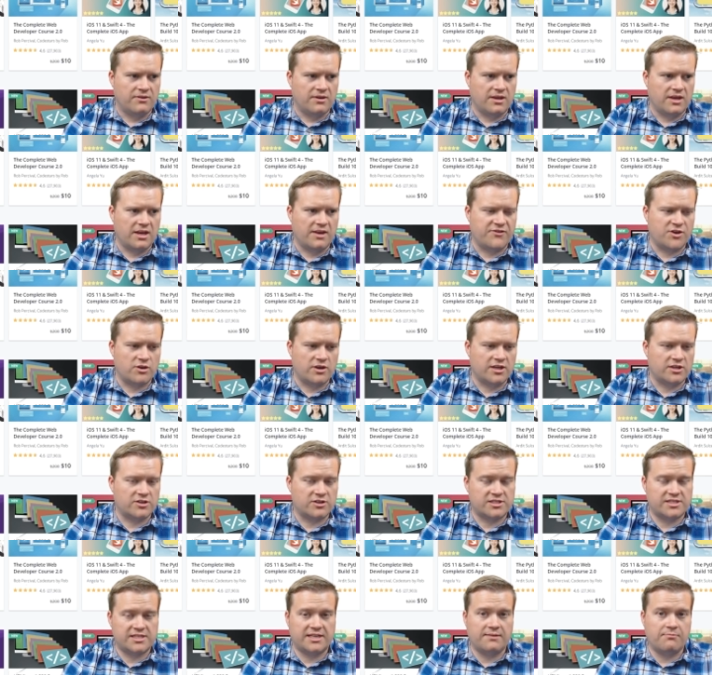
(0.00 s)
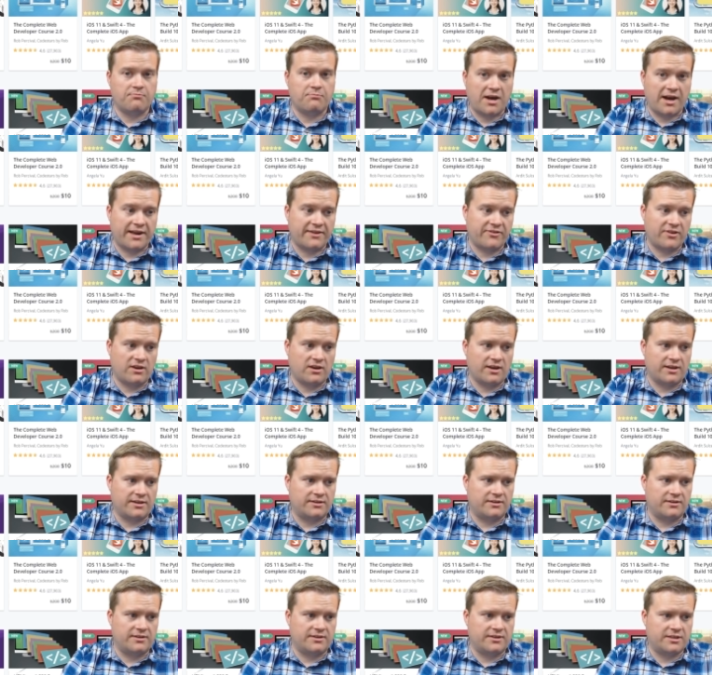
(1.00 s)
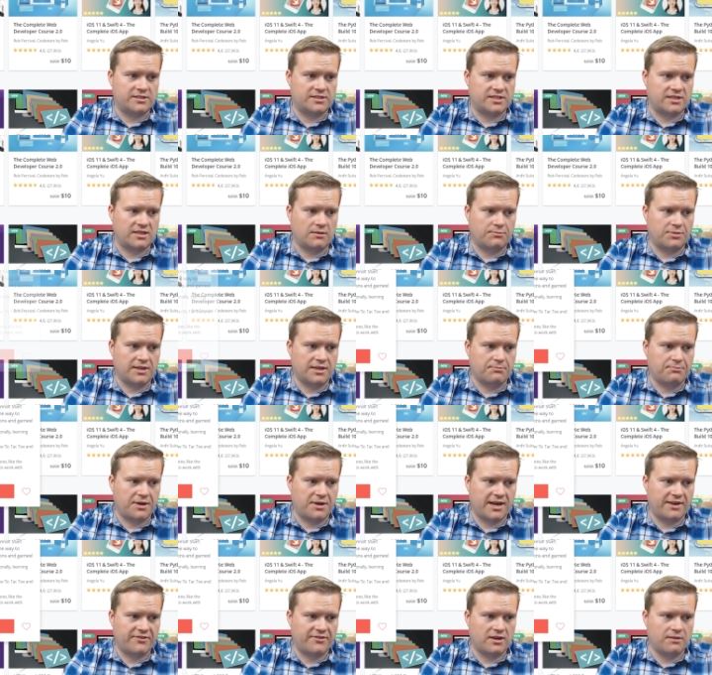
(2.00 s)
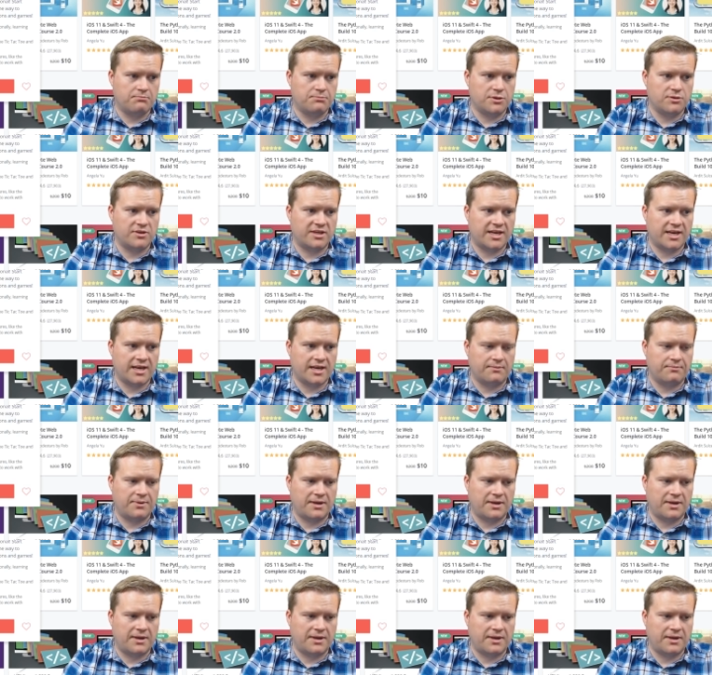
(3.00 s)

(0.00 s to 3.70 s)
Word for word: If you're interested in Python, there's the complete Python bootcamp.